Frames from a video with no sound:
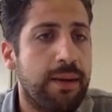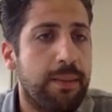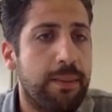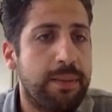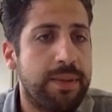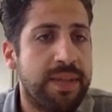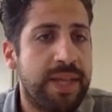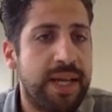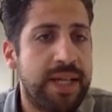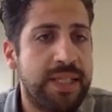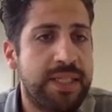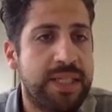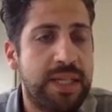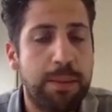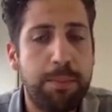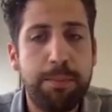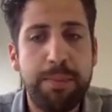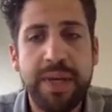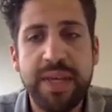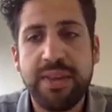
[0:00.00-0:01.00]

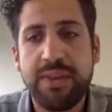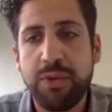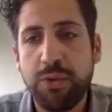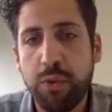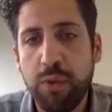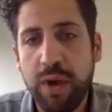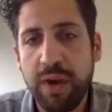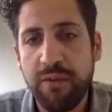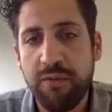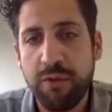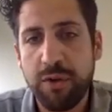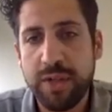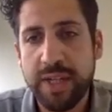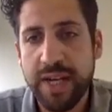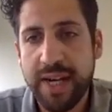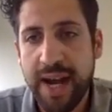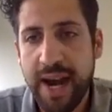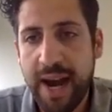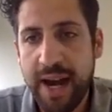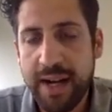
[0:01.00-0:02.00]
Dentin B3 for
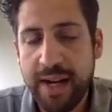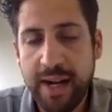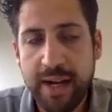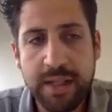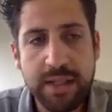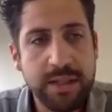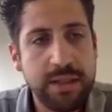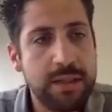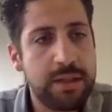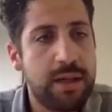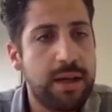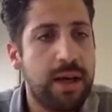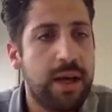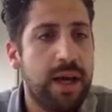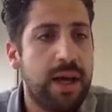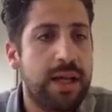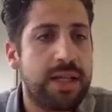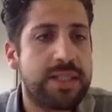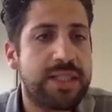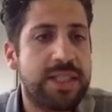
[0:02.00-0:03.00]
the canines,
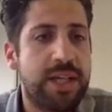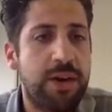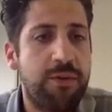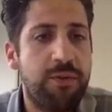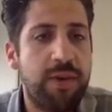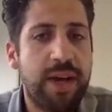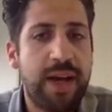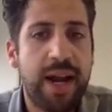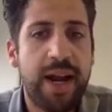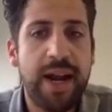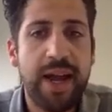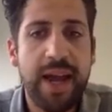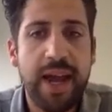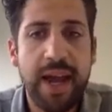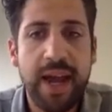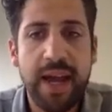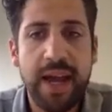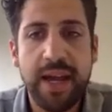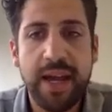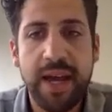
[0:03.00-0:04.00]
cervical
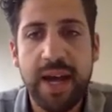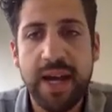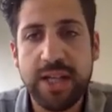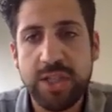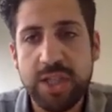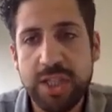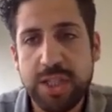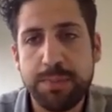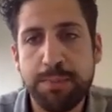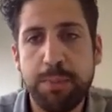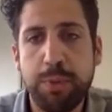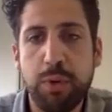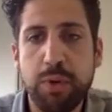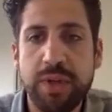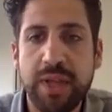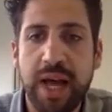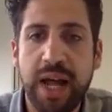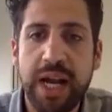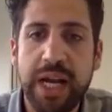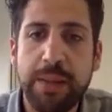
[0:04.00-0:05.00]
A, I just
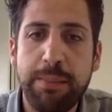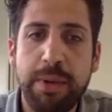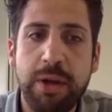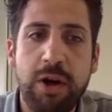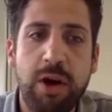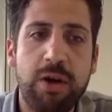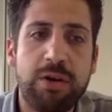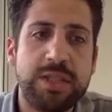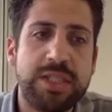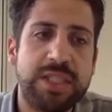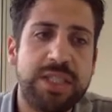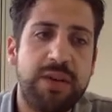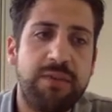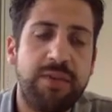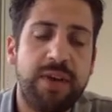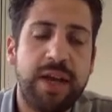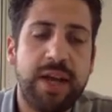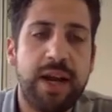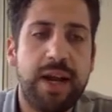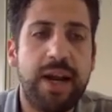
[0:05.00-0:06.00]
put a little bit of
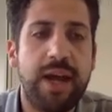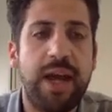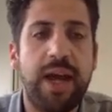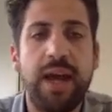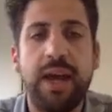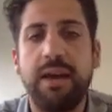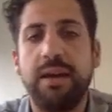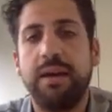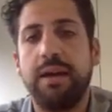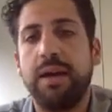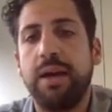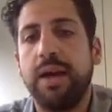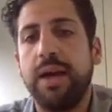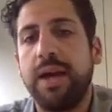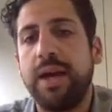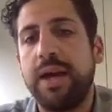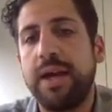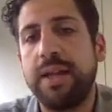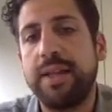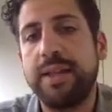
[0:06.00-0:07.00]
cervical A
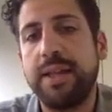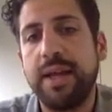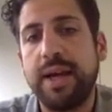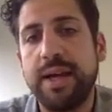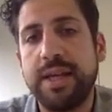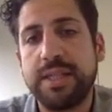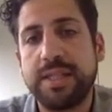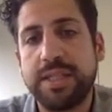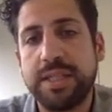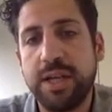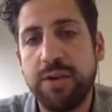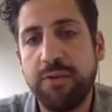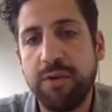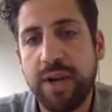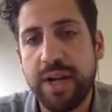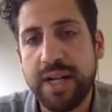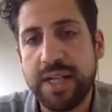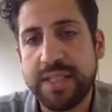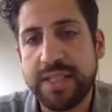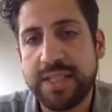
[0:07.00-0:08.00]
in the
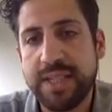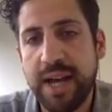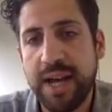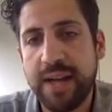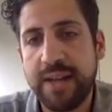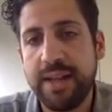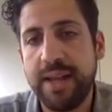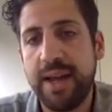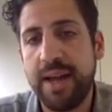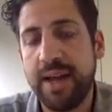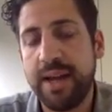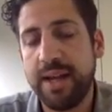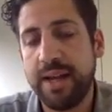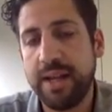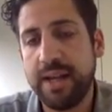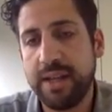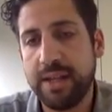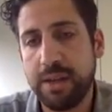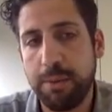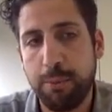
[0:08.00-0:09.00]
cervical side and
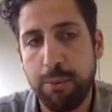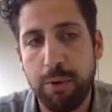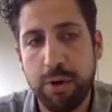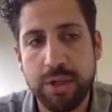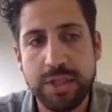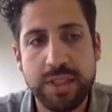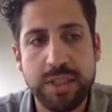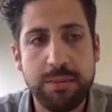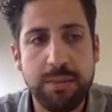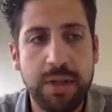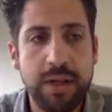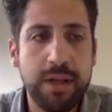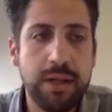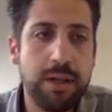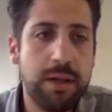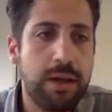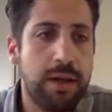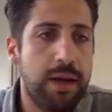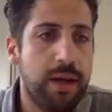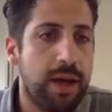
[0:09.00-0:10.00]
interproximal,
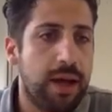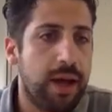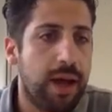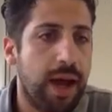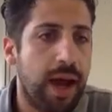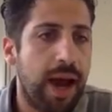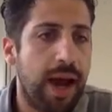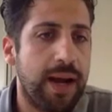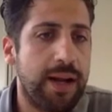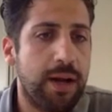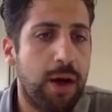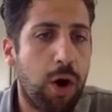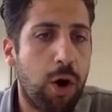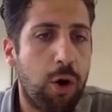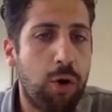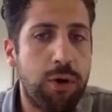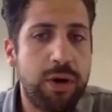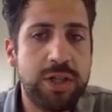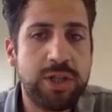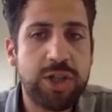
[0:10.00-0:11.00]
and
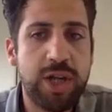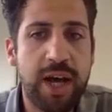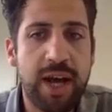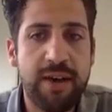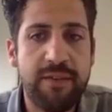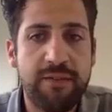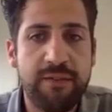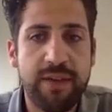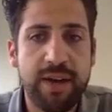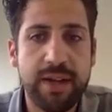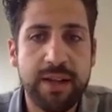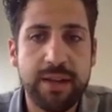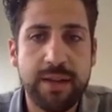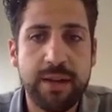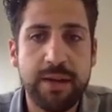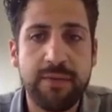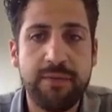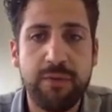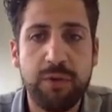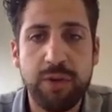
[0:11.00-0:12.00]
orange effect
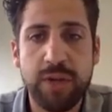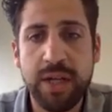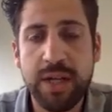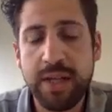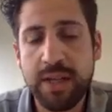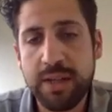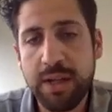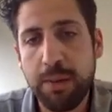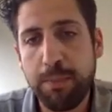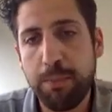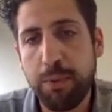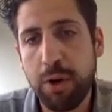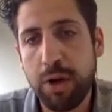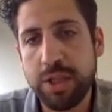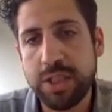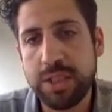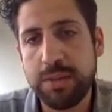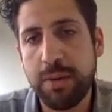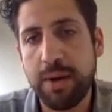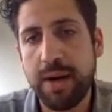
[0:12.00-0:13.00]
for the
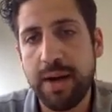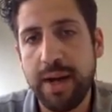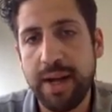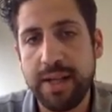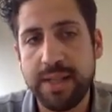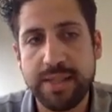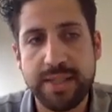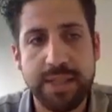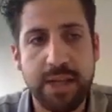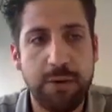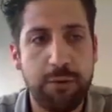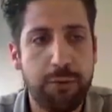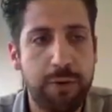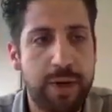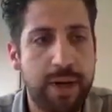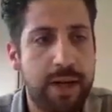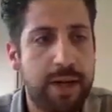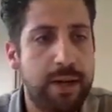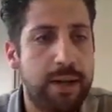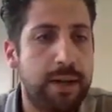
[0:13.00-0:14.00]
interproximal and
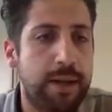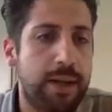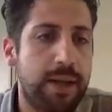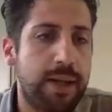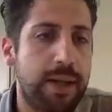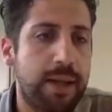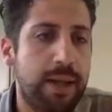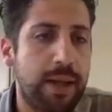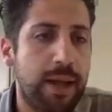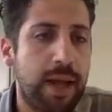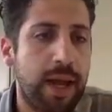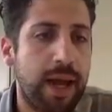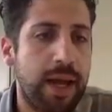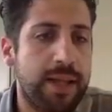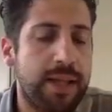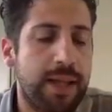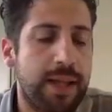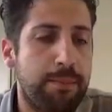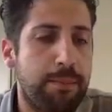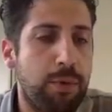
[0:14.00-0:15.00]
cervical.
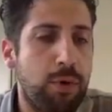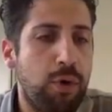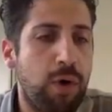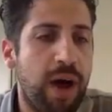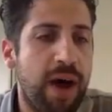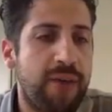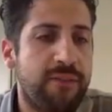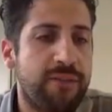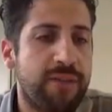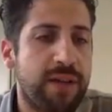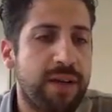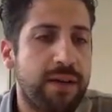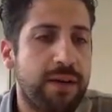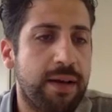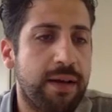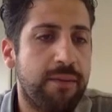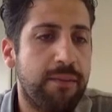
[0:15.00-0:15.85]
And then blue effect